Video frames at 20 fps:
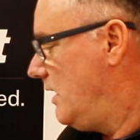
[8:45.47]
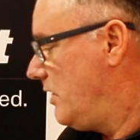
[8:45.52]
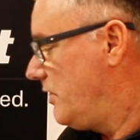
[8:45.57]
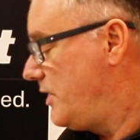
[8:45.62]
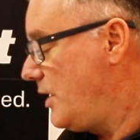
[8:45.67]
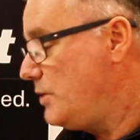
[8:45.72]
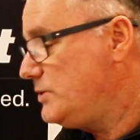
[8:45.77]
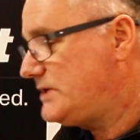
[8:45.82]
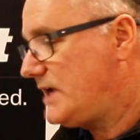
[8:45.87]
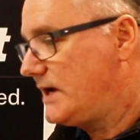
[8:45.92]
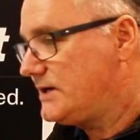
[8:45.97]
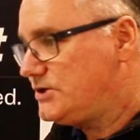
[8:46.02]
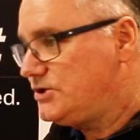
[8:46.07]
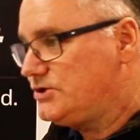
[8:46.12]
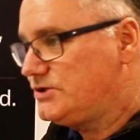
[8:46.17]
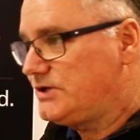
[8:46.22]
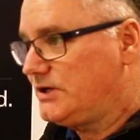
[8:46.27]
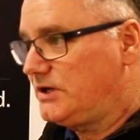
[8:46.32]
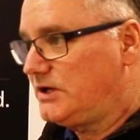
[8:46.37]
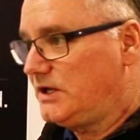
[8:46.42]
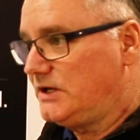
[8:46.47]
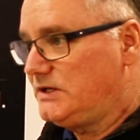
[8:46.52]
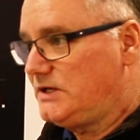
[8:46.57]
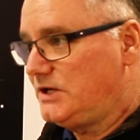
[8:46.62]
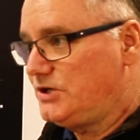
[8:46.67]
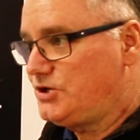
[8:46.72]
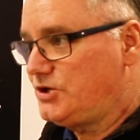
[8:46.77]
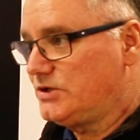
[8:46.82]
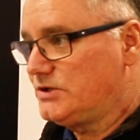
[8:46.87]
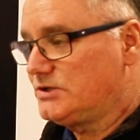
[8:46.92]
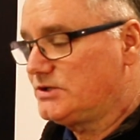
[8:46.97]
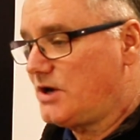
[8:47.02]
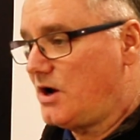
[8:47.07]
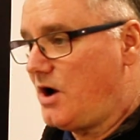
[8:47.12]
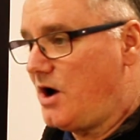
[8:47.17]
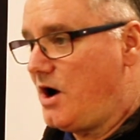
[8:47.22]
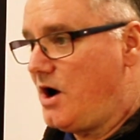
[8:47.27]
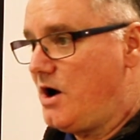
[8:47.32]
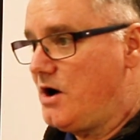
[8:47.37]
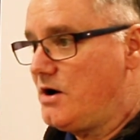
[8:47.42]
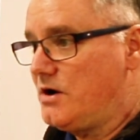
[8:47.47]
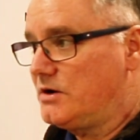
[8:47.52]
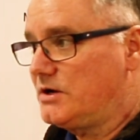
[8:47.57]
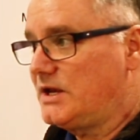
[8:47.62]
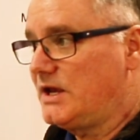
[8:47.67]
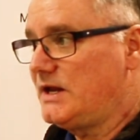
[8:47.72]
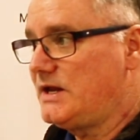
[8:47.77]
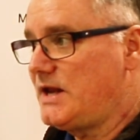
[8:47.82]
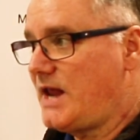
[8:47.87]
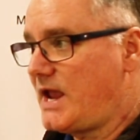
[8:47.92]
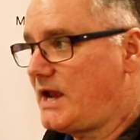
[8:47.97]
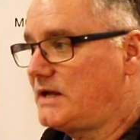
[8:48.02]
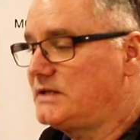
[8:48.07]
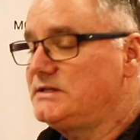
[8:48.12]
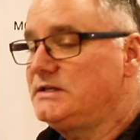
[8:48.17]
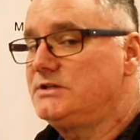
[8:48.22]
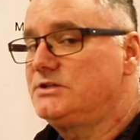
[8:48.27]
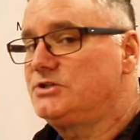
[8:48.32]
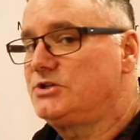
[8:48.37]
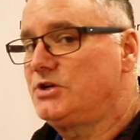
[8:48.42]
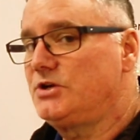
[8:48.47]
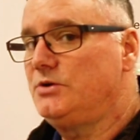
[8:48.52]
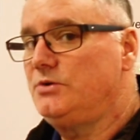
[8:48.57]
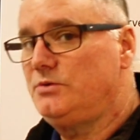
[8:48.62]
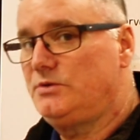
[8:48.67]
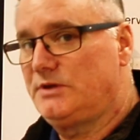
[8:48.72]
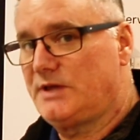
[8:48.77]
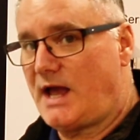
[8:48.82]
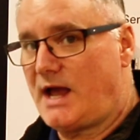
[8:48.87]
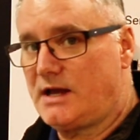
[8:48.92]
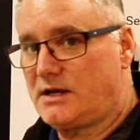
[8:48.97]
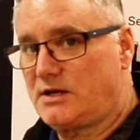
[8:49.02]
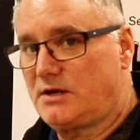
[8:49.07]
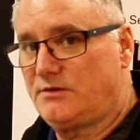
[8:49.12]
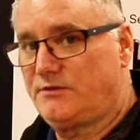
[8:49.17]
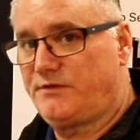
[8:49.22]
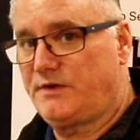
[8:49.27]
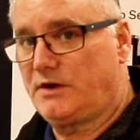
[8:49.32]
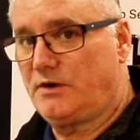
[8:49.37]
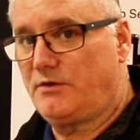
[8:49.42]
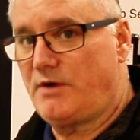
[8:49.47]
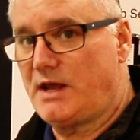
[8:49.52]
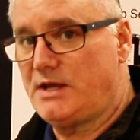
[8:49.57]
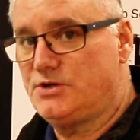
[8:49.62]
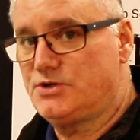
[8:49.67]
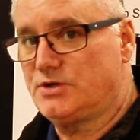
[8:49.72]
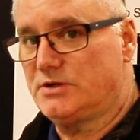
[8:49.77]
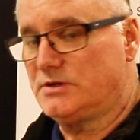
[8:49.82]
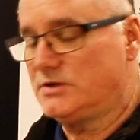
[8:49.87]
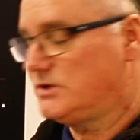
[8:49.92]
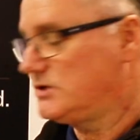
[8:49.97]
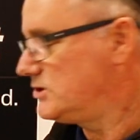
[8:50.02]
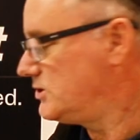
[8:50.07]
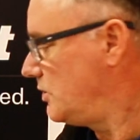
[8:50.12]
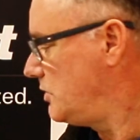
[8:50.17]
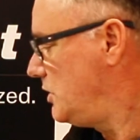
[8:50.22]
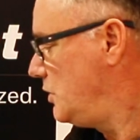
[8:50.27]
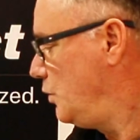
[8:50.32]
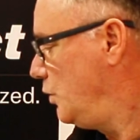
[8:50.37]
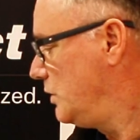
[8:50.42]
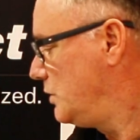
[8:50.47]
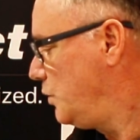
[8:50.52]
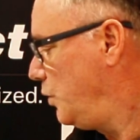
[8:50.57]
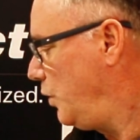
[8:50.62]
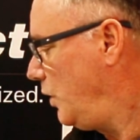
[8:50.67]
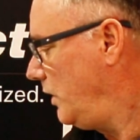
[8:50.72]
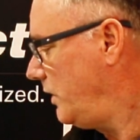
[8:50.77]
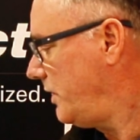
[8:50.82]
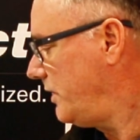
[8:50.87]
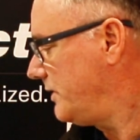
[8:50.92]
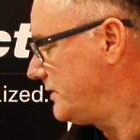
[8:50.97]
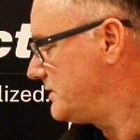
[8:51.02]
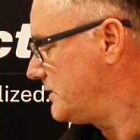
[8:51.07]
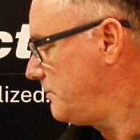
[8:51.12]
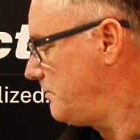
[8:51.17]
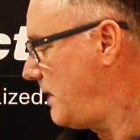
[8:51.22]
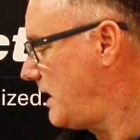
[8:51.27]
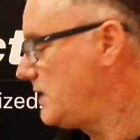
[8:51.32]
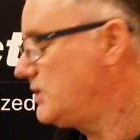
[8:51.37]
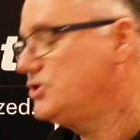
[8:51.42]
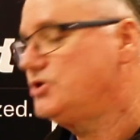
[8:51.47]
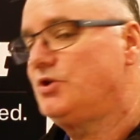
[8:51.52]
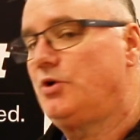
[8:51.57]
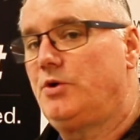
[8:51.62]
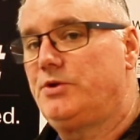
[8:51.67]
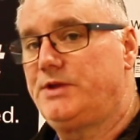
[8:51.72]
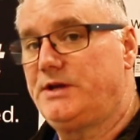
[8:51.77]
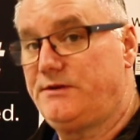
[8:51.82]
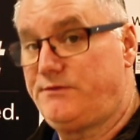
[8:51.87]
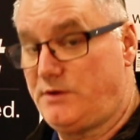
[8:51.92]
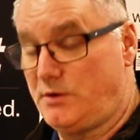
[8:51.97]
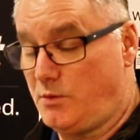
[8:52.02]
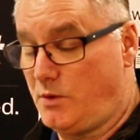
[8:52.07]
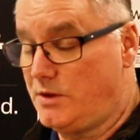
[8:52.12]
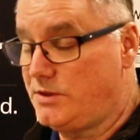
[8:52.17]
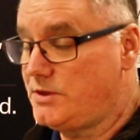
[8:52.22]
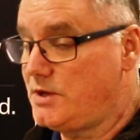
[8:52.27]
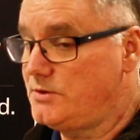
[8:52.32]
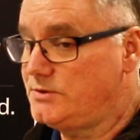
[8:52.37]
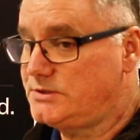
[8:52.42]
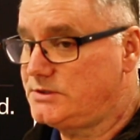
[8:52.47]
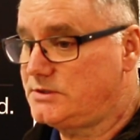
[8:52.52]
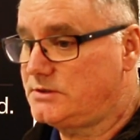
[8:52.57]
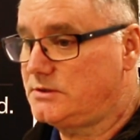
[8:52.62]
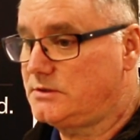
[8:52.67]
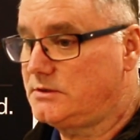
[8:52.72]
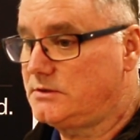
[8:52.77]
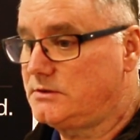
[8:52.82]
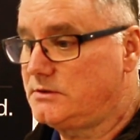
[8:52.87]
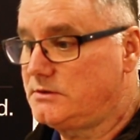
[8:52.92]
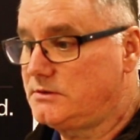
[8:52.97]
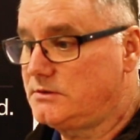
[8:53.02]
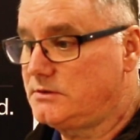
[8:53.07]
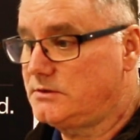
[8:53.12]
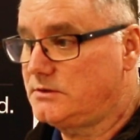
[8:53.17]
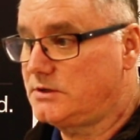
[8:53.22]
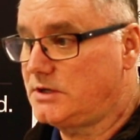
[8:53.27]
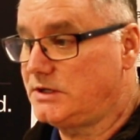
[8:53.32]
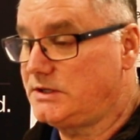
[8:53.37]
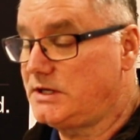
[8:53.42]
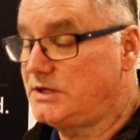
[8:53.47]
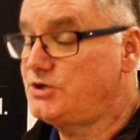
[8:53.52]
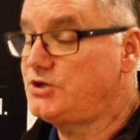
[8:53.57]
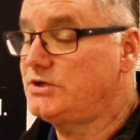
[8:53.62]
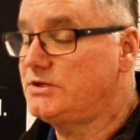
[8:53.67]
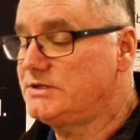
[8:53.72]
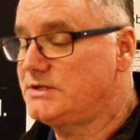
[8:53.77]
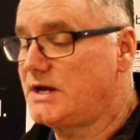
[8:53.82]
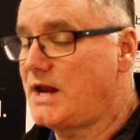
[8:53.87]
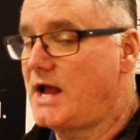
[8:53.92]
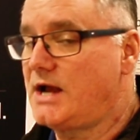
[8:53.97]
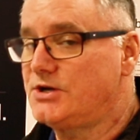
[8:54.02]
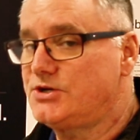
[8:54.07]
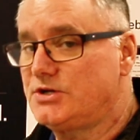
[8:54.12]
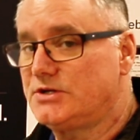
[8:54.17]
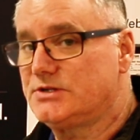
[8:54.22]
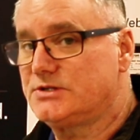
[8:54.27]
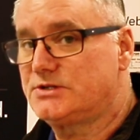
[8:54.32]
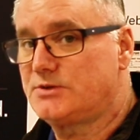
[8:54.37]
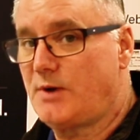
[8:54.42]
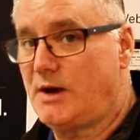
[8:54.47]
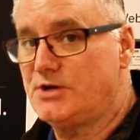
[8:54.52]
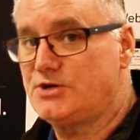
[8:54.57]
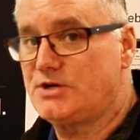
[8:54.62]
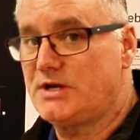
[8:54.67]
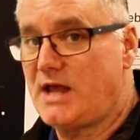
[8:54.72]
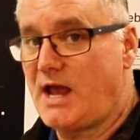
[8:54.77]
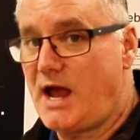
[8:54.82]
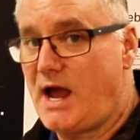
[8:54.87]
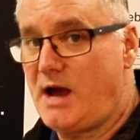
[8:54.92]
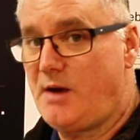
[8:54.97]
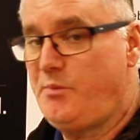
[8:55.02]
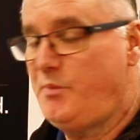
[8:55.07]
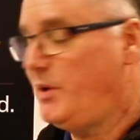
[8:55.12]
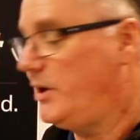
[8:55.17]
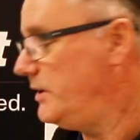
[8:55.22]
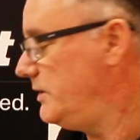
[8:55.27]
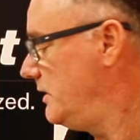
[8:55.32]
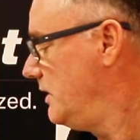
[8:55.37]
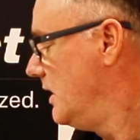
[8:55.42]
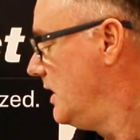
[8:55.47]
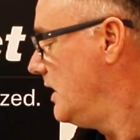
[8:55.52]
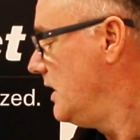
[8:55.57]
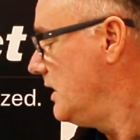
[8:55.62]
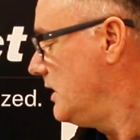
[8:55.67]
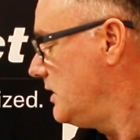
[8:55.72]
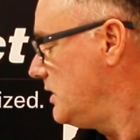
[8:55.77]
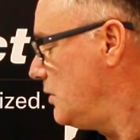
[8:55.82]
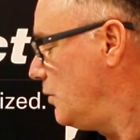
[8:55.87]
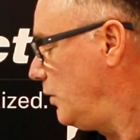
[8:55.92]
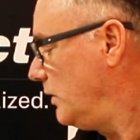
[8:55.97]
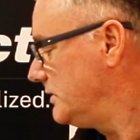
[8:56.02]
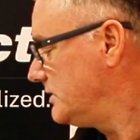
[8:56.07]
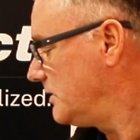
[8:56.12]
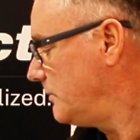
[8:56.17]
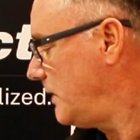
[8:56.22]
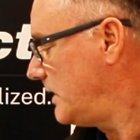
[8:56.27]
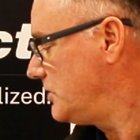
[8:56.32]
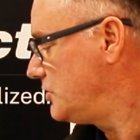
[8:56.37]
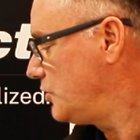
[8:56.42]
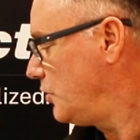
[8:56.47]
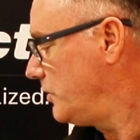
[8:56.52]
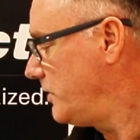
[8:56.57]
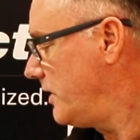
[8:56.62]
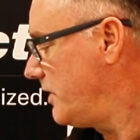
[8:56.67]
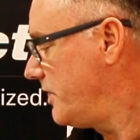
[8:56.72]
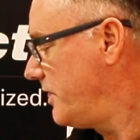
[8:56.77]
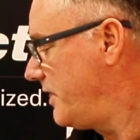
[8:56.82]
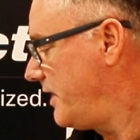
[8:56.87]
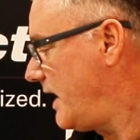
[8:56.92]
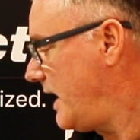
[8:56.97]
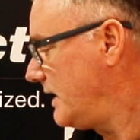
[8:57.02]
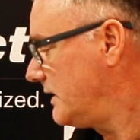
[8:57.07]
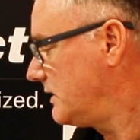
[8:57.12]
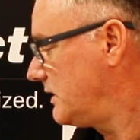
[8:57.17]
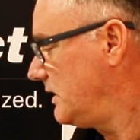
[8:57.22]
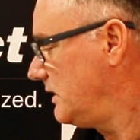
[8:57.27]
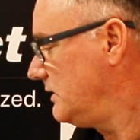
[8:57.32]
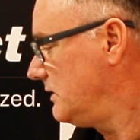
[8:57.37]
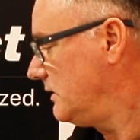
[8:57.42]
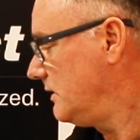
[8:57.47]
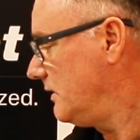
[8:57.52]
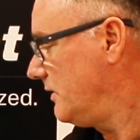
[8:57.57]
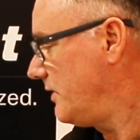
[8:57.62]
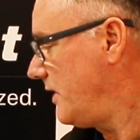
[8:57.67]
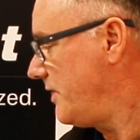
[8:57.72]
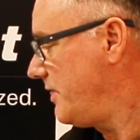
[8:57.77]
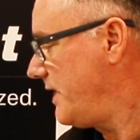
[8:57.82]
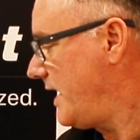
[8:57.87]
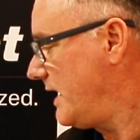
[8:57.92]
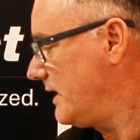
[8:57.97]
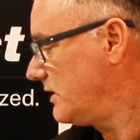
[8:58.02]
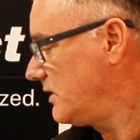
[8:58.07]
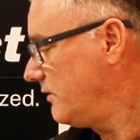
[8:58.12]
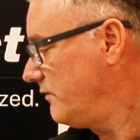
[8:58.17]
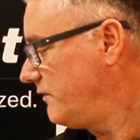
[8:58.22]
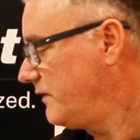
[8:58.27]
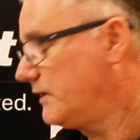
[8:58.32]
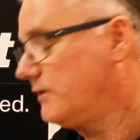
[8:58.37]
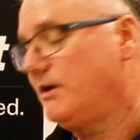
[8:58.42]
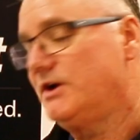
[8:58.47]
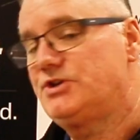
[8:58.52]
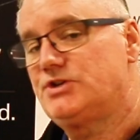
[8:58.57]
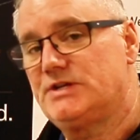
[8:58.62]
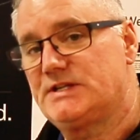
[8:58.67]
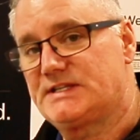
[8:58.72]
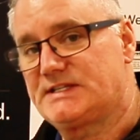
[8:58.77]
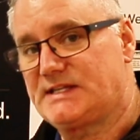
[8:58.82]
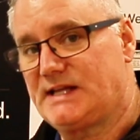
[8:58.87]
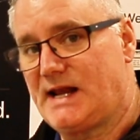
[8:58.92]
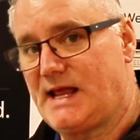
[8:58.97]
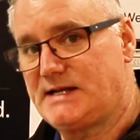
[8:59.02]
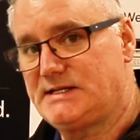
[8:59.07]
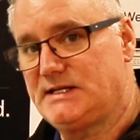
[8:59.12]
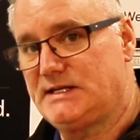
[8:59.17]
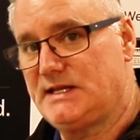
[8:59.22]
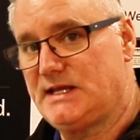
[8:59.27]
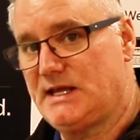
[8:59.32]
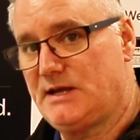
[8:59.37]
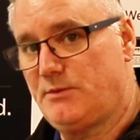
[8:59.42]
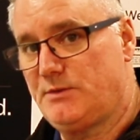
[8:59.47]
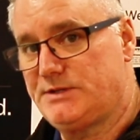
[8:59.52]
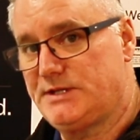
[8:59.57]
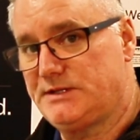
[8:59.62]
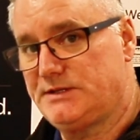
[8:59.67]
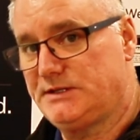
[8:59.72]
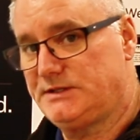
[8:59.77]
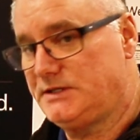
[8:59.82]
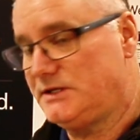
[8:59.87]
those actions and conditions are connected to that configuration. So you would want to make sure that if you want those conditions and actions to actually happen, you want to make sure that that configuration is selected here within the